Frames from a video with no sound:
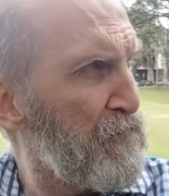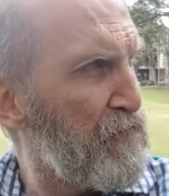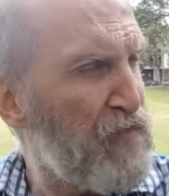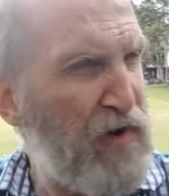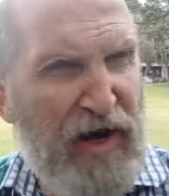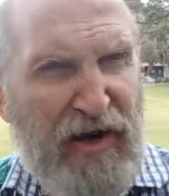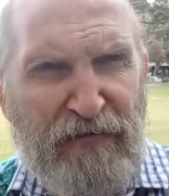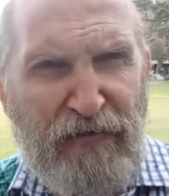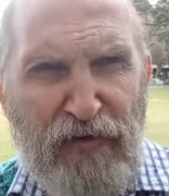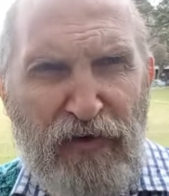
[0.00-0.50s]

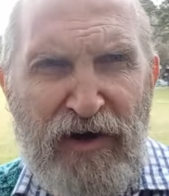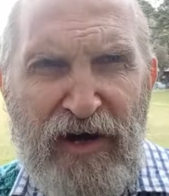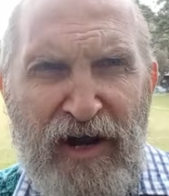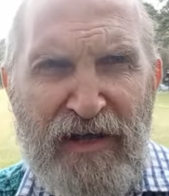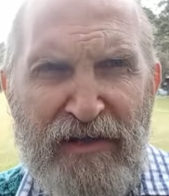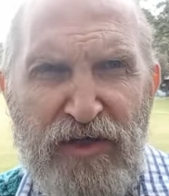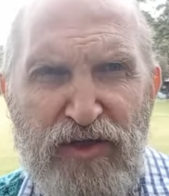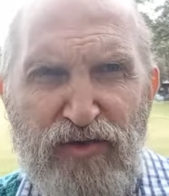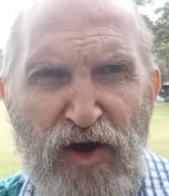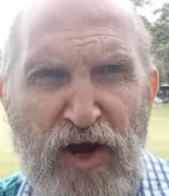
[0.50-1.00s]
Ready for
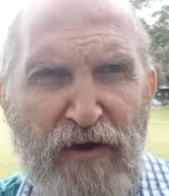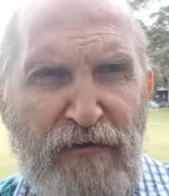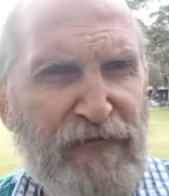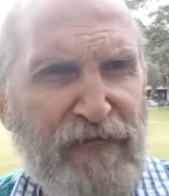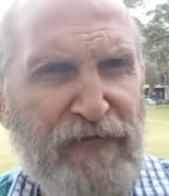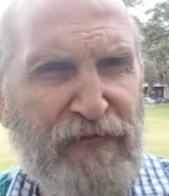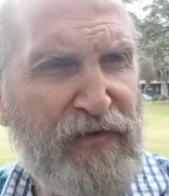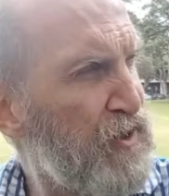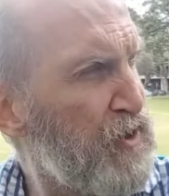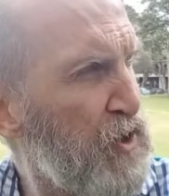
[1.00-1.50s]
another
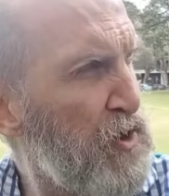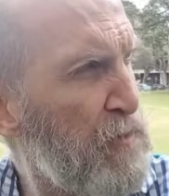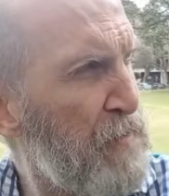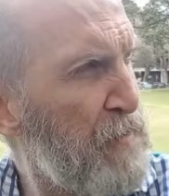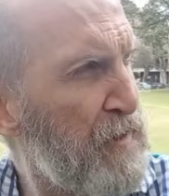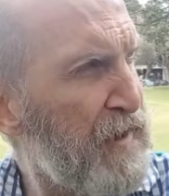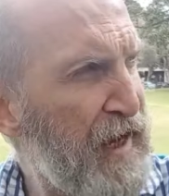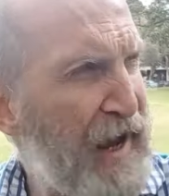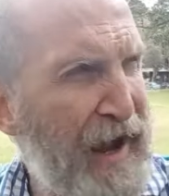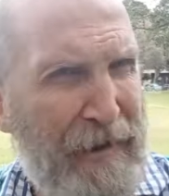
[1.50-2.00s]
trophy in
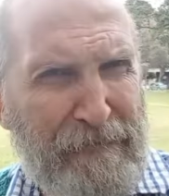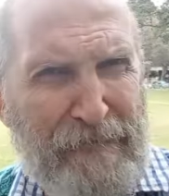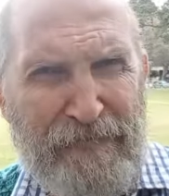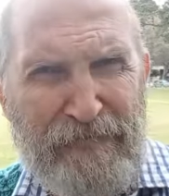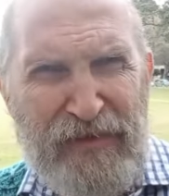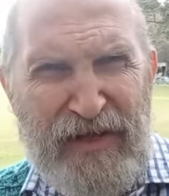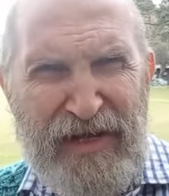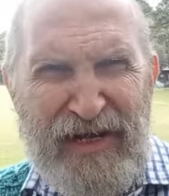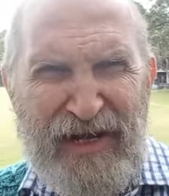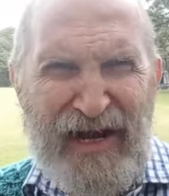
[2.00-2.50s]
Super Cup.
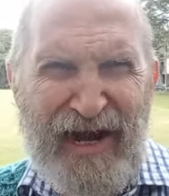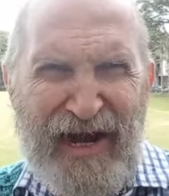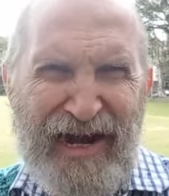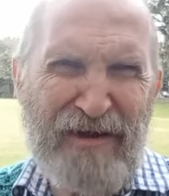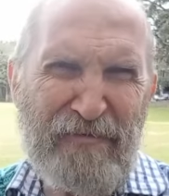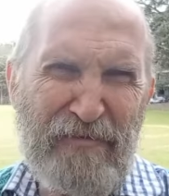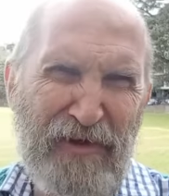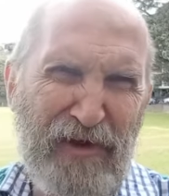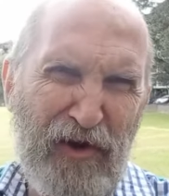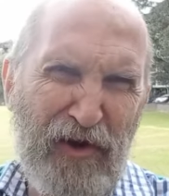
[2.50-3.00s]
And
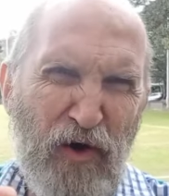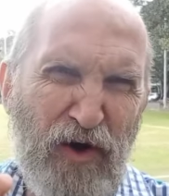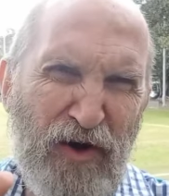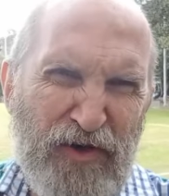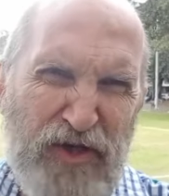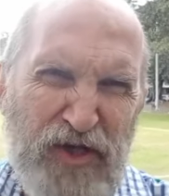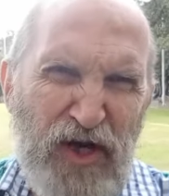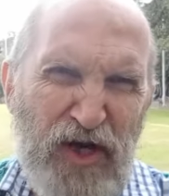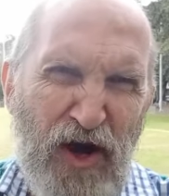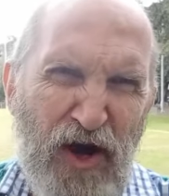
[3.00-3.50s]
then the
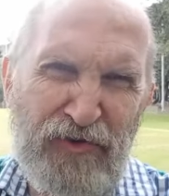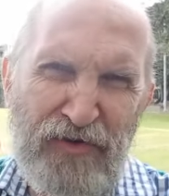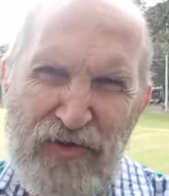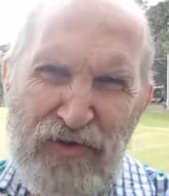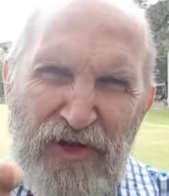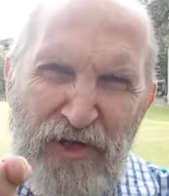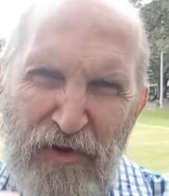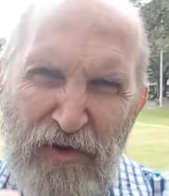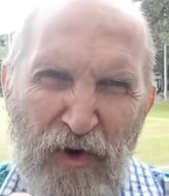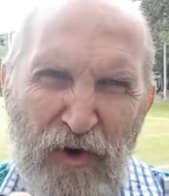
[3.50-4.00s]
quad's on.
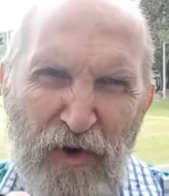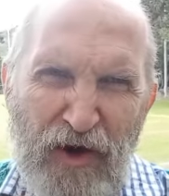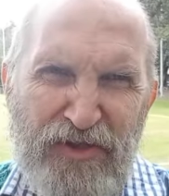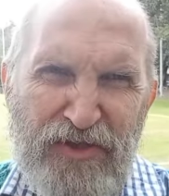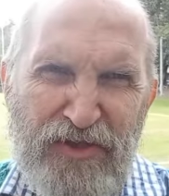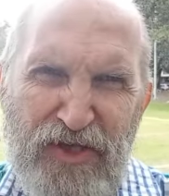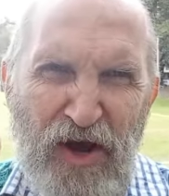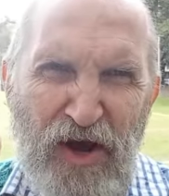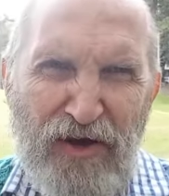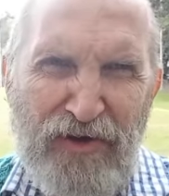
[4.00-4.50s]
The
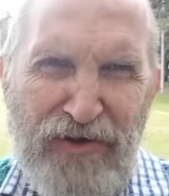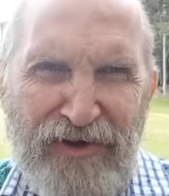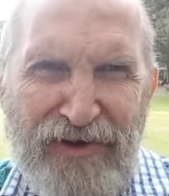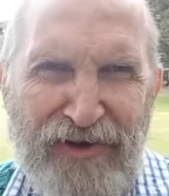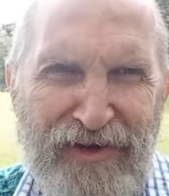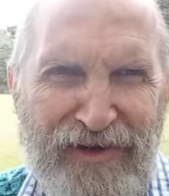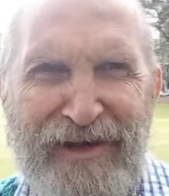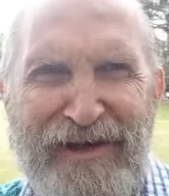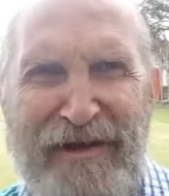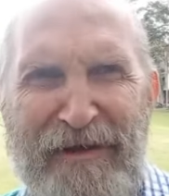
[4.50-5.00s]
quad's on.
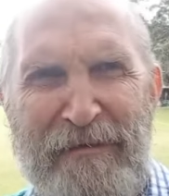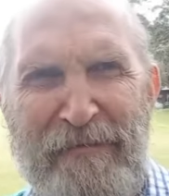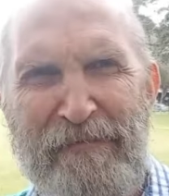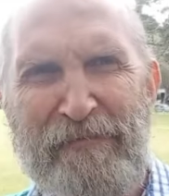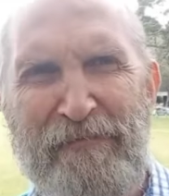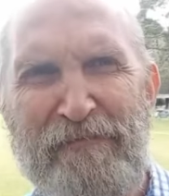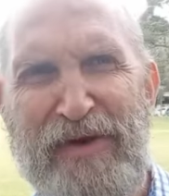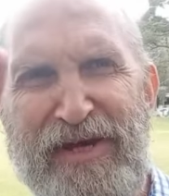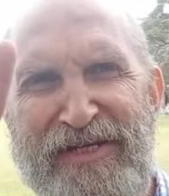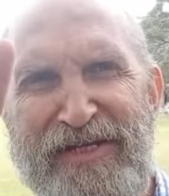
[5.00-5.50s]

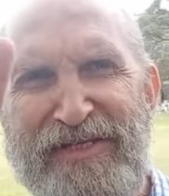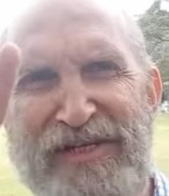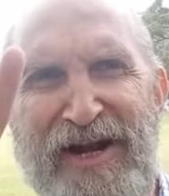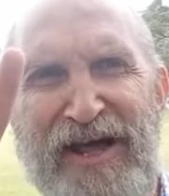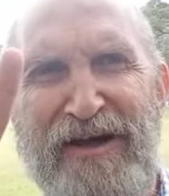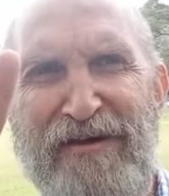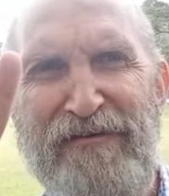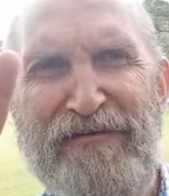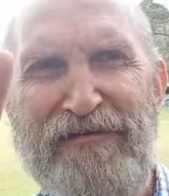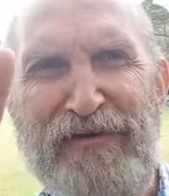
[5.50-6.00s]
Peace and
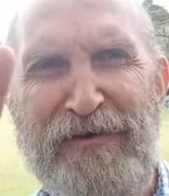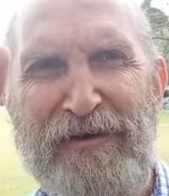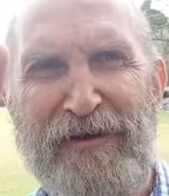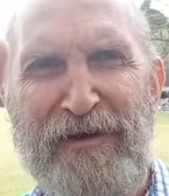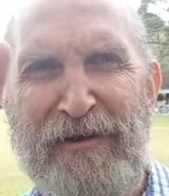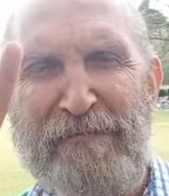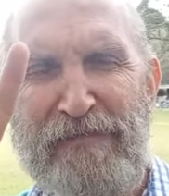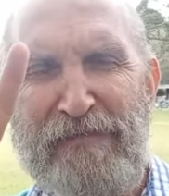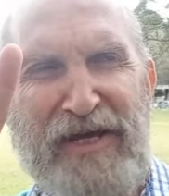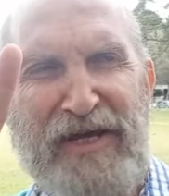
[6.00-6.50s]
love.
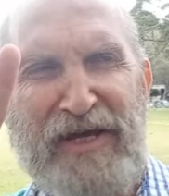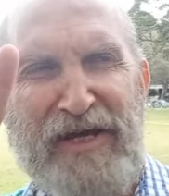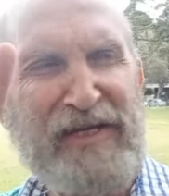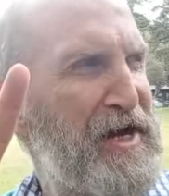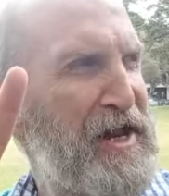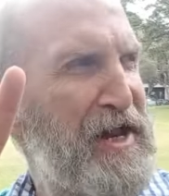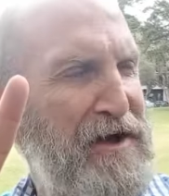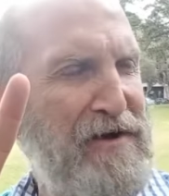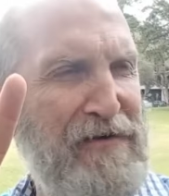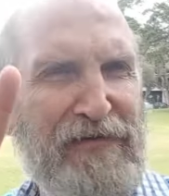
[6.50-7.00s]
Peace
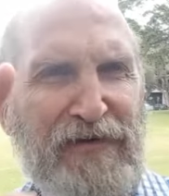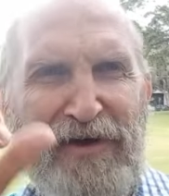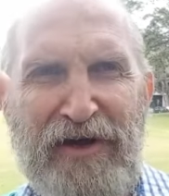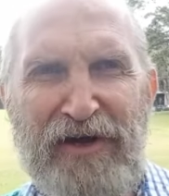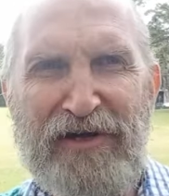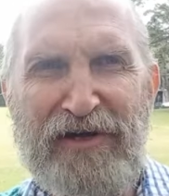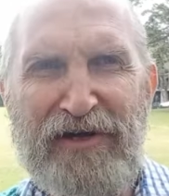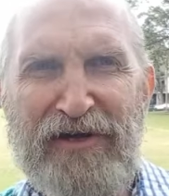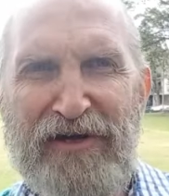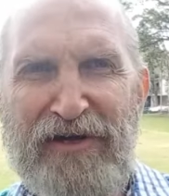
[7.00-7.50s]
and love.
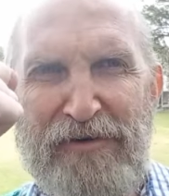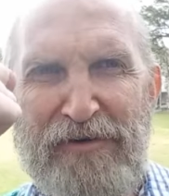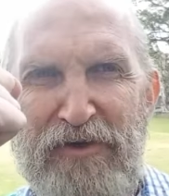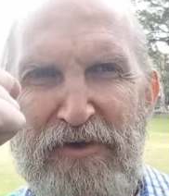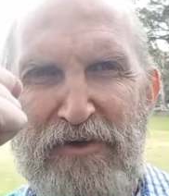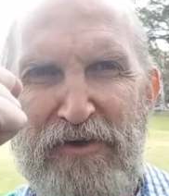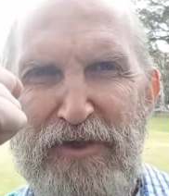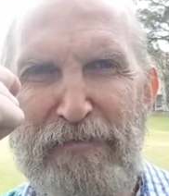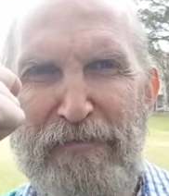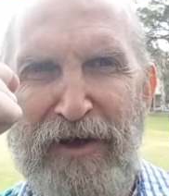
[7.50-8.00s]
And come on,
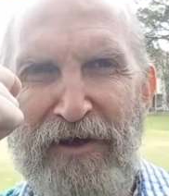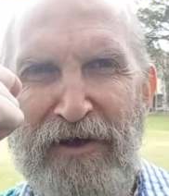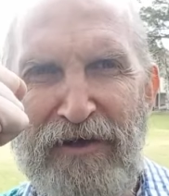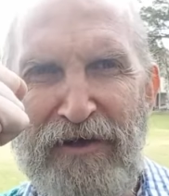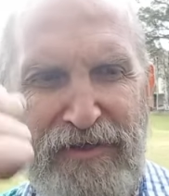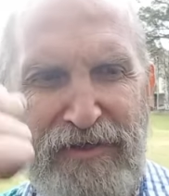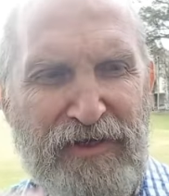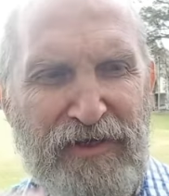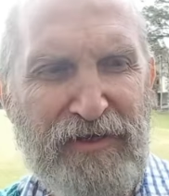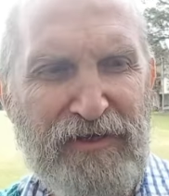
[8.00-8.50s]
you
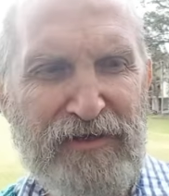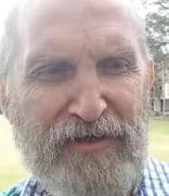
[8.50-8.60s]
Spurs.